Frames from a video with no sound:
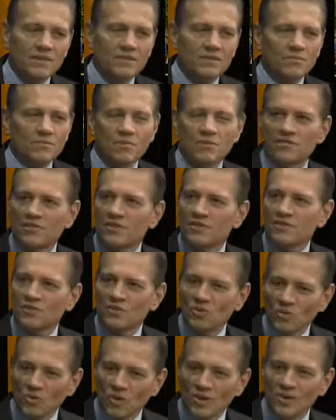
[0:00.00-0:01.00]

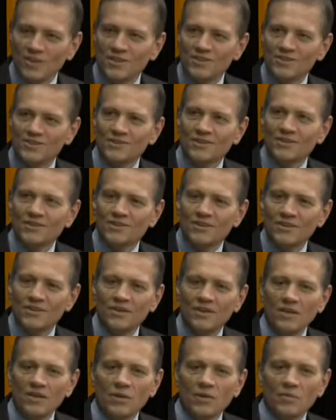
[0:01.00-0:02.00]
professional way. So
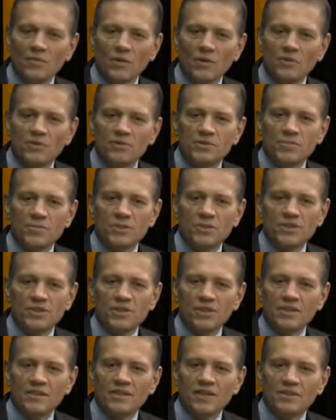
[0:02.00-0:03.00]
we always
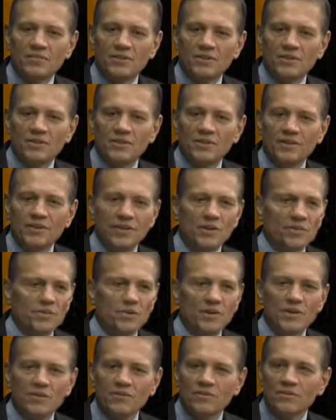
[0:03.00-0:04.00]
appreciate the opportunity to come
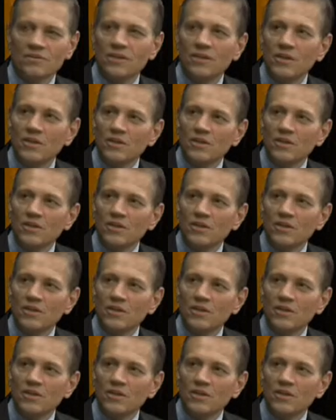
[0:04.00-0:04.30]
here and